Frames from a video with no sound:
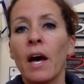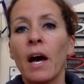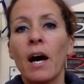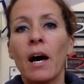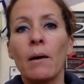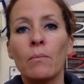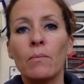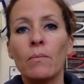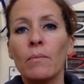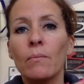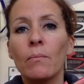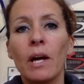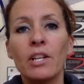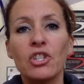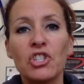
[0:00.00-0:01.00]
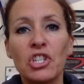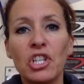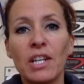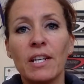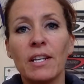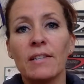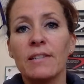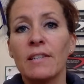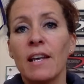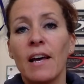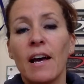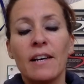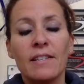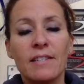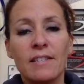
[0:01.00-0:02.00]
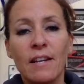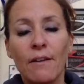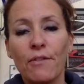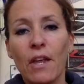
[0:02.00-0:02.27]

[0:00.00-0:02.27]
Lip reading: My cheese, I stuff